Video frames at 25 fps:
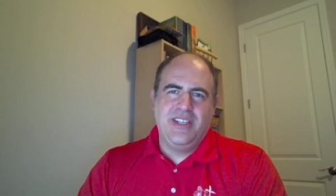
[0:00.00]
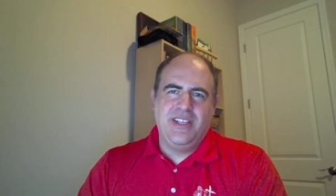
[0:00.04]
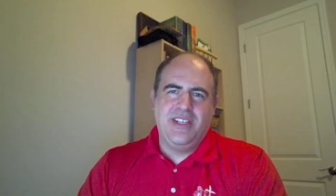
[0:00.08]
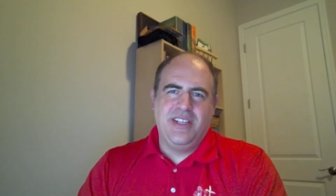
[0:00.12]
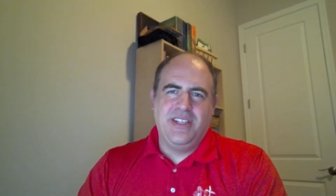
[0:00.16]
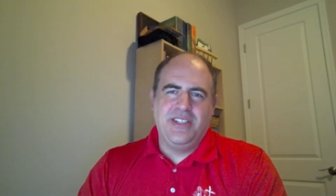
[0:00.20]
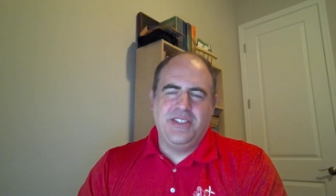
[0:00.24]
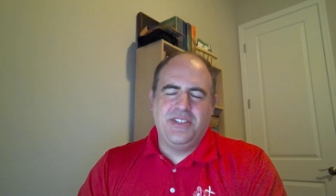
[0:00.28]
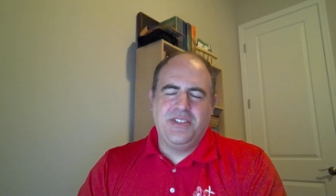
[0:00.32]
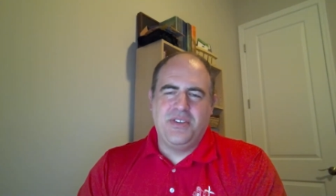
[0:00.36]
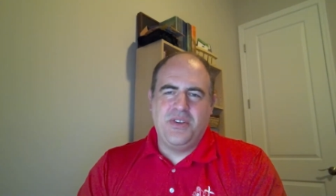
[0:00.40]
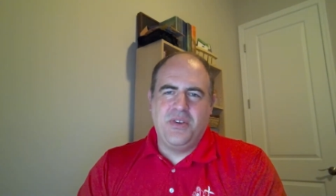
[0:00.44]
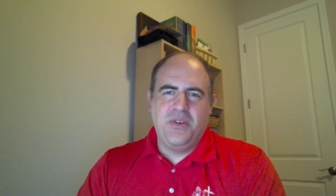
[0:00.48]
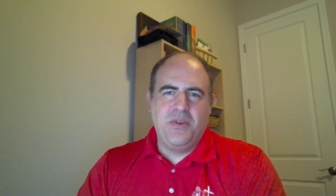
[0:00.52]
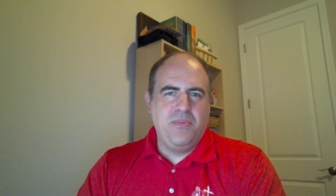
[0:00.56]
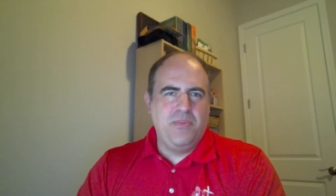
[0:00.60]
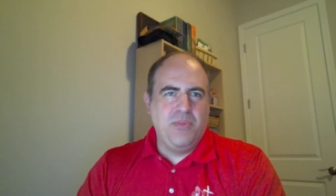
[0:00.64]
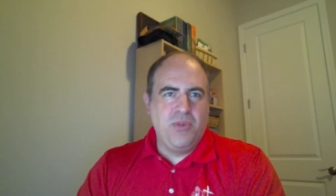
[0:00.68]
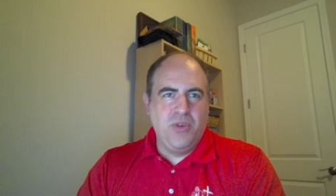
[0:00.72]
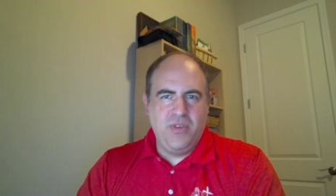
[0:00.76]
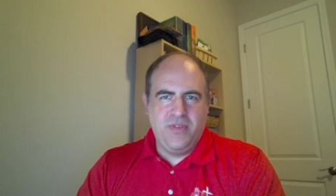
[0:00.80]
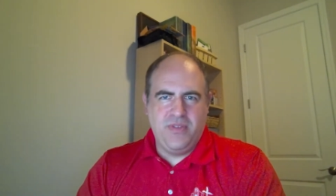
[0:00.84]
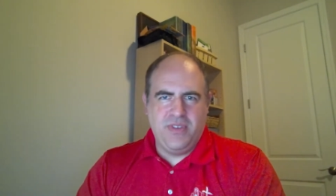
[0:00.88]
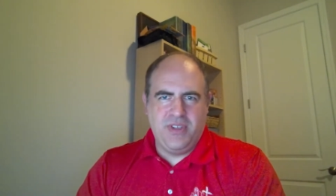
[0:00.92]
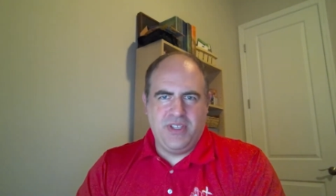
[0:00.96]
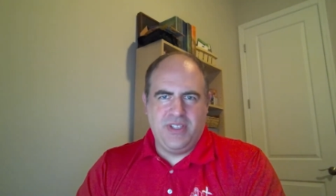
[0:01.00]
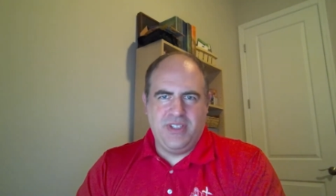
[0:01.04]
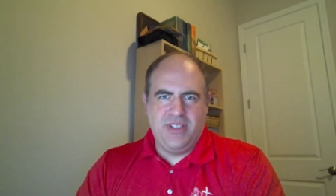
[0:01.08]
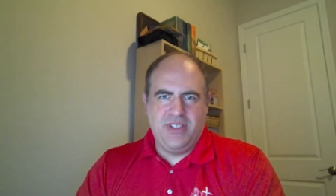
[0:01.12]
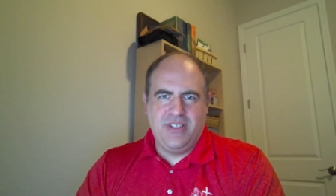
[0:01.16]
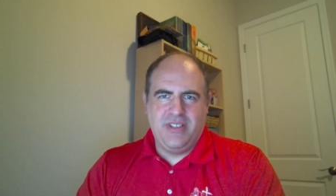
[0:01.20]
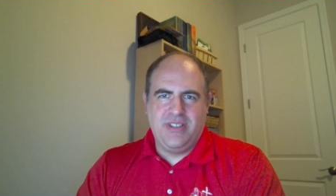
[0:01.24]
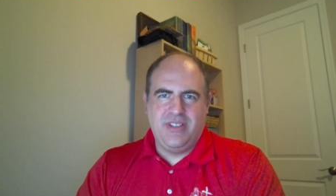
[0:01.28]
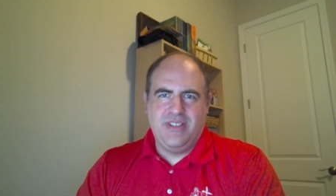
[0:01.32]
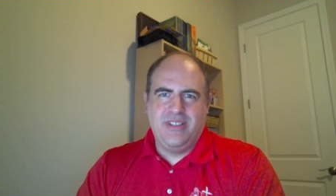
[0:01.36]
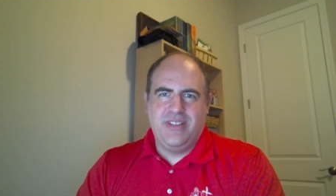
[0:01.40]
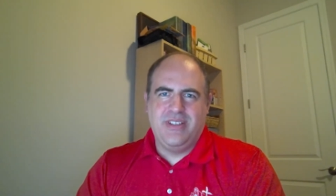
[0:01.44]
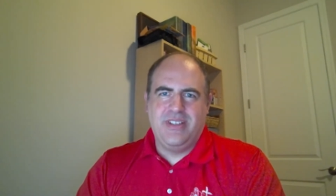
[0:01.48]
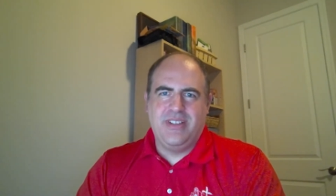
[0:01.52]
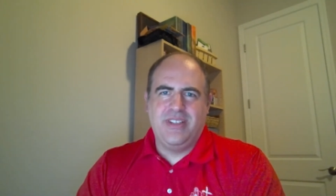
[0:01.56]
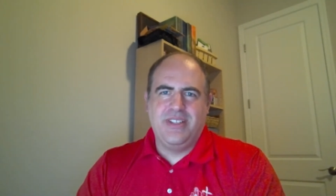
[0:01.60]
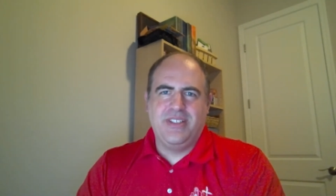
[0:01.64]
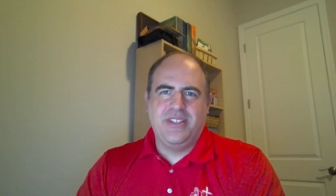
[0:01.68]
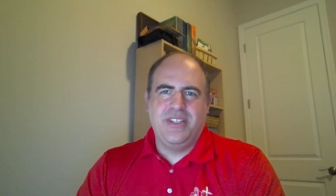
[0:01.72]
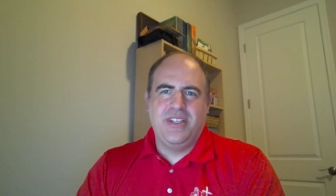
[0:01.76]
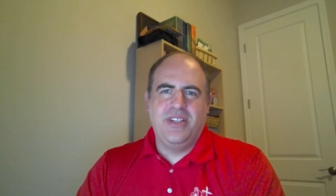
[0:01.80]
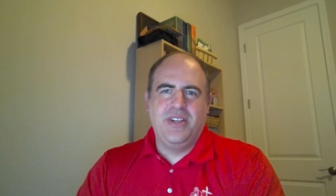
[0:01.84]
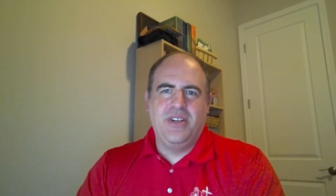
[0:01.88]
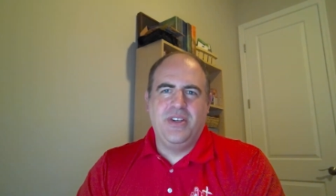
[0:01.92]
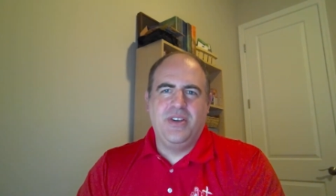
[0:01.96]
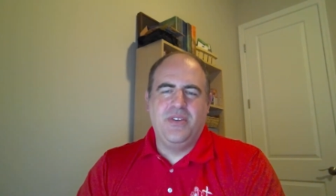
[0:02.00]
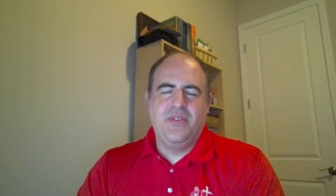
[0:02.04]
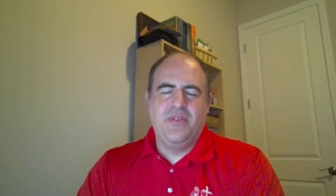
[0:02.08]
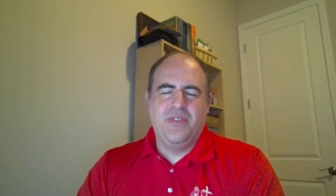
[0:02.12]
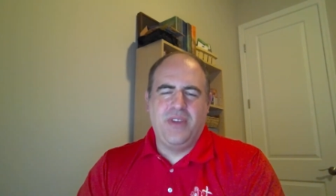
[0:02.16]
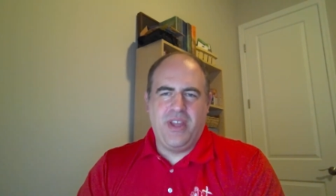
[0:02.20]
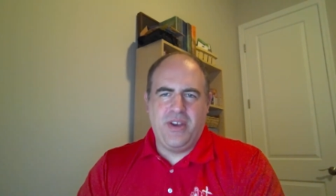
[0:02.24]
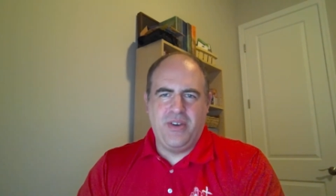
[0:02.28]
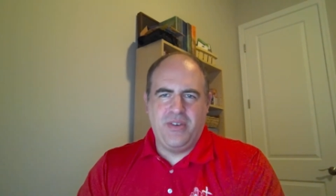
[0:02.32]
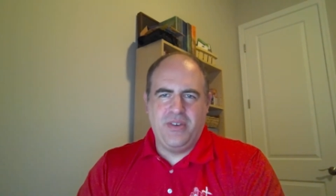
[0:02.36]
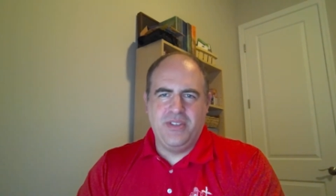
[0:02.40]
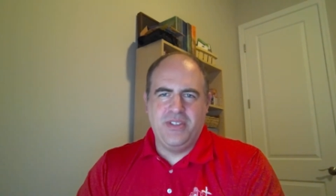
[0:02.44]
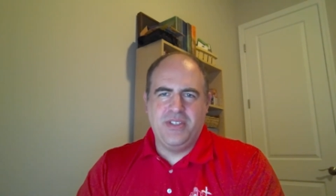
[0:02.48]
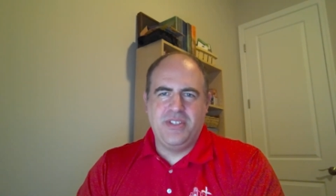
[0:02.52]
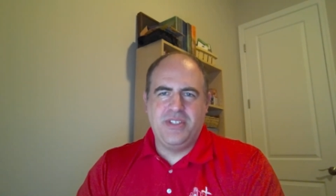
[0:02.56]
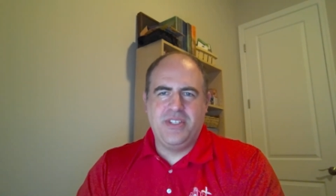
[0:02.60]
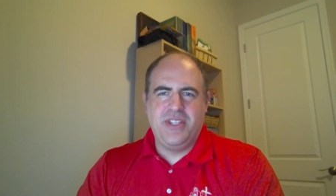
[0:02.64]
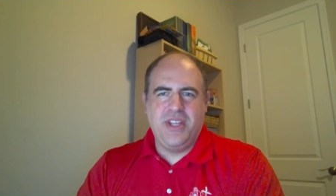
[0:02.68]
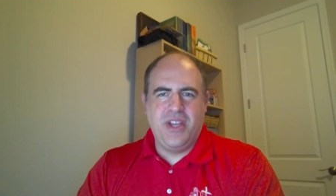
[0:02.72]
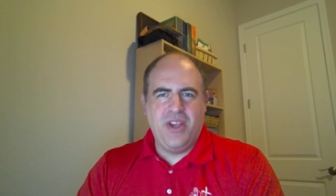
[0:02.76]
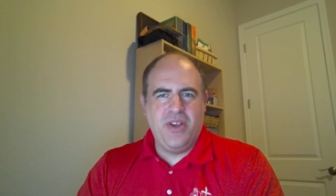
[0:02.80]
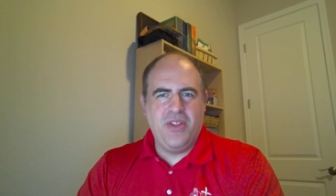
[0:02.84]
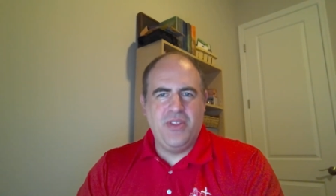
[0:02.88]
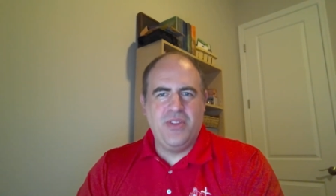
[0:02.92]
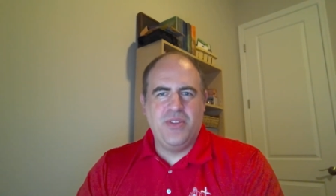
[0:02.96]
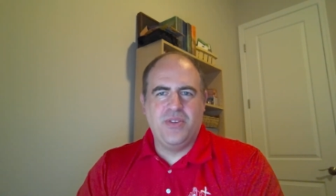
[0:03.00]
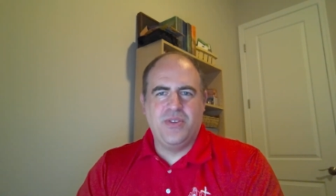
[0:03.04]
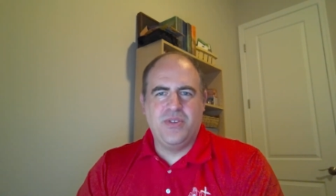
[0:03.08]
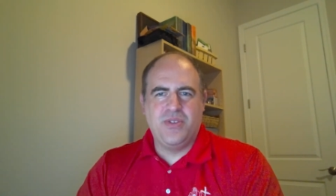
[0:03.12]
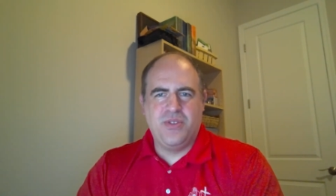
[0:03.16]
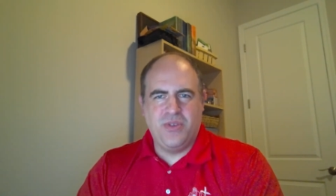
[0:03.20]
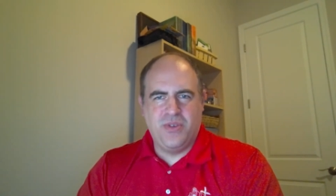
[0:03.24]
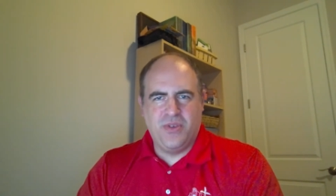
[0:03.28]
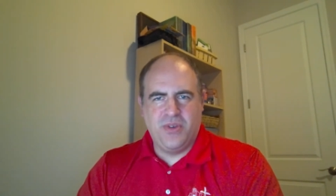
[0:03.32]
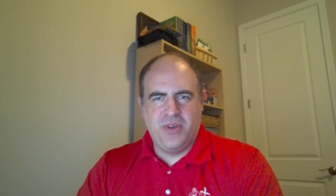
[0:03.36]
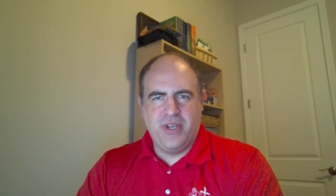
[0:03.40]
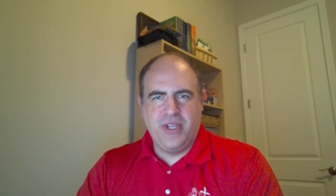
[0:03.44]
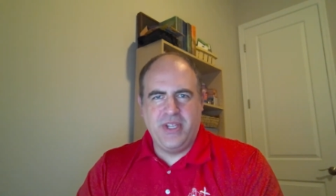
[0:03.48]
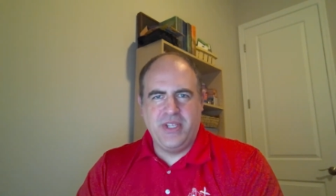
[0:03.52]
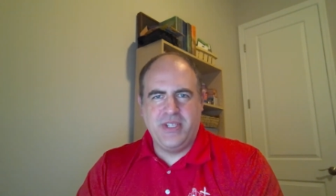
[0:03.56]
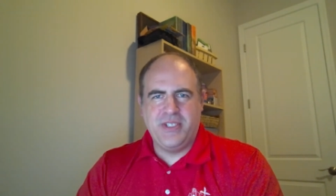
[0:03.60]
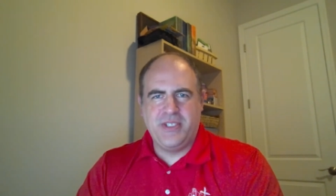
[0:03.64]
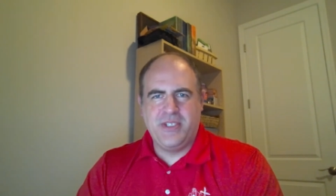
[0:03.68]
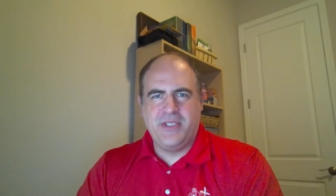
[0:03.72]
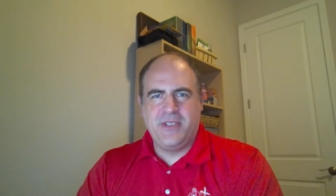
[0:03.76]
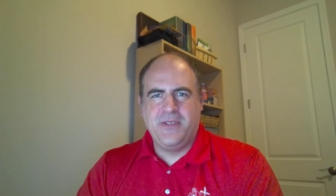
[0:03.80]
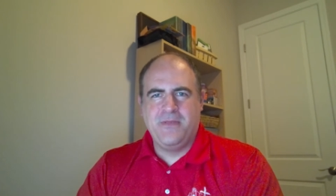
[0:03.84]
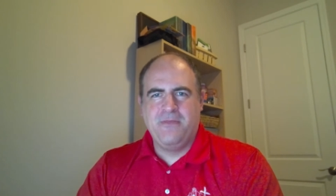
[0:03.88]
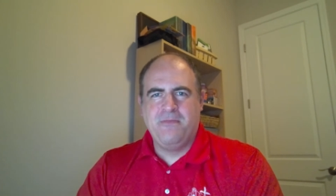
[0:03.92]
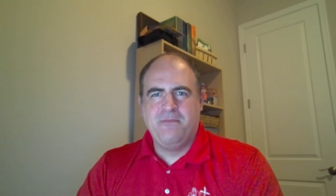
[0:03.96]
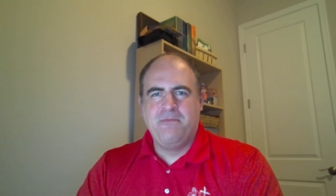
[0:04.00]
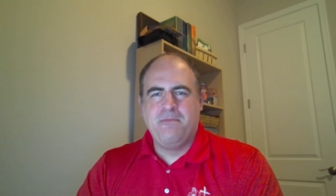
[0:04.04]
It's so moving. Uh, to hear veterans tell the stories